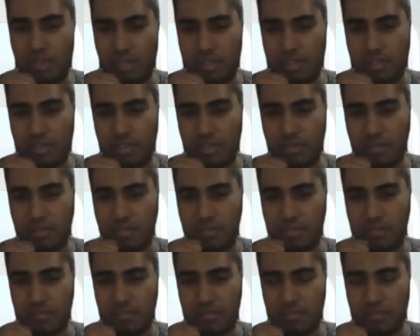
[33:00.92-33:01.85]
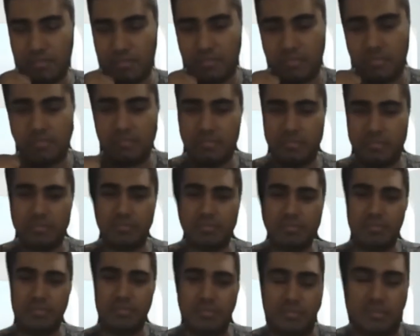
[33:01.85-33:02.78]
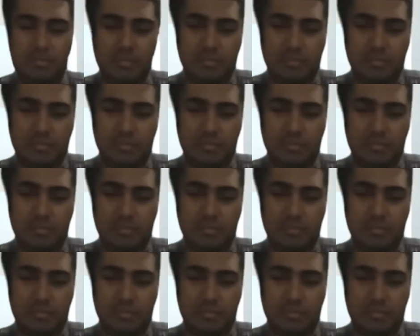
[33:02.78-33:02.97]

Very good. That is very good actually. And